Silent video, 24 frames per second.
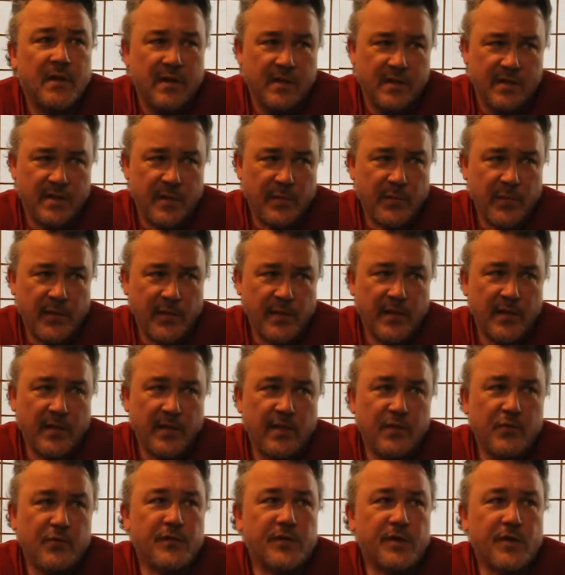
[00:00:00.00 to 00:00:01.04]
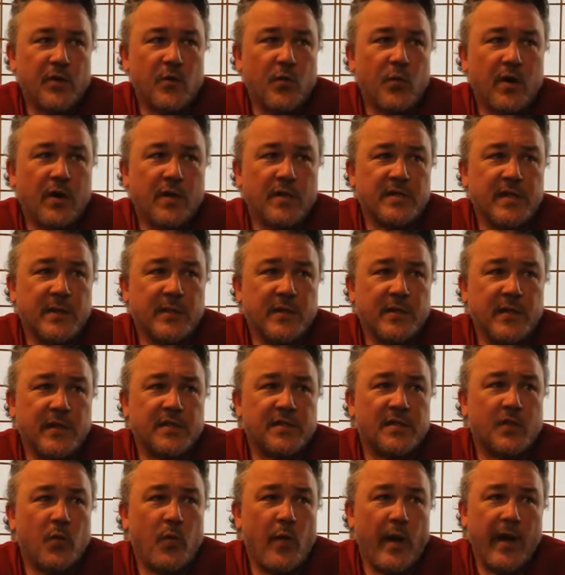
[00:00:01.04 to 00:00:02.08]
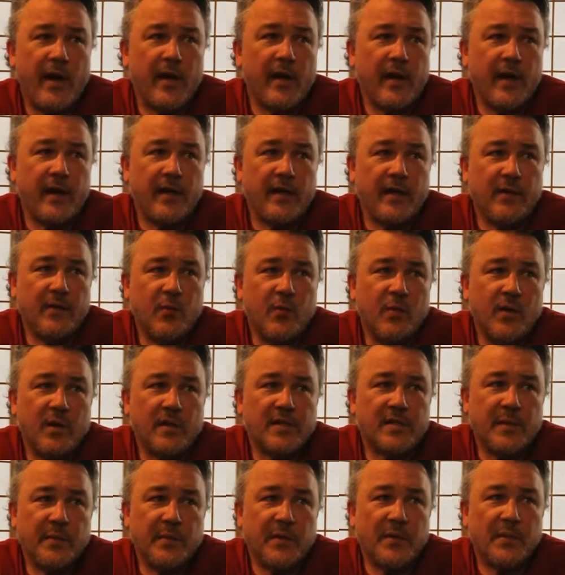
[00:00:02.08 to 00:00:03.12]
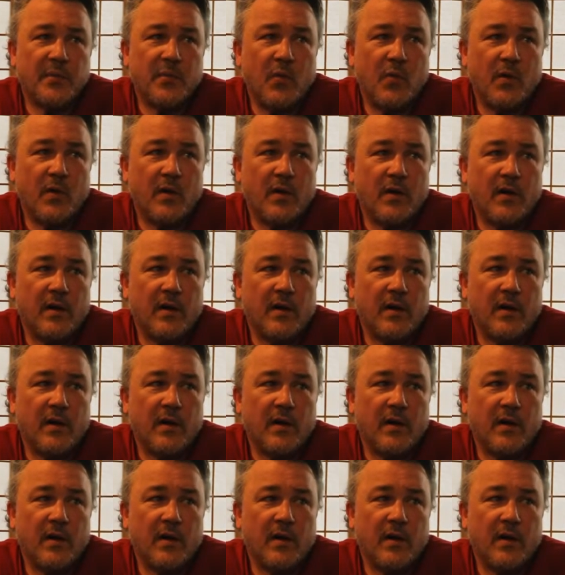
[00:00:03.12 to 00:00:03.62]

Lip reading: Some of the looser work, some of the square-ended work, some of the more,